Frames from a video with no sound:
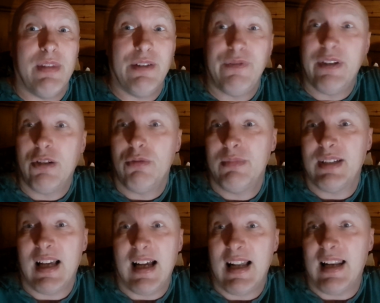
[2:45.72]
there's
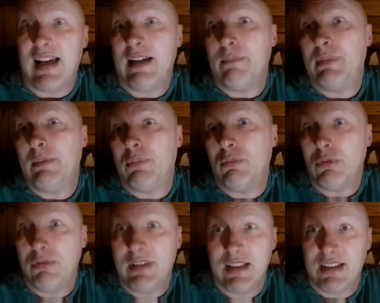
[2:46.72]
films I like, people
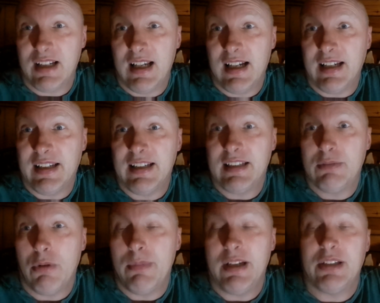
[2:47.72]
will dislike, and it's
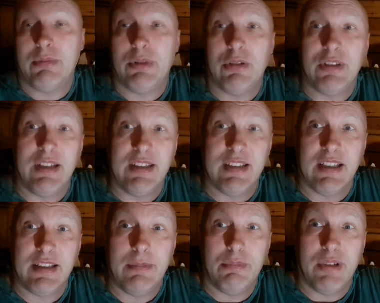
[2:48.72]
what makes the world an
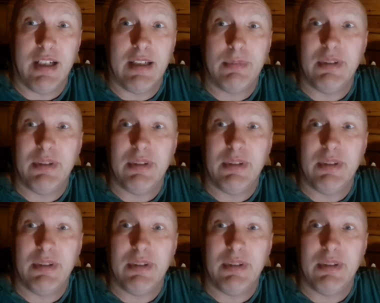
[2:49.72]
interesting place.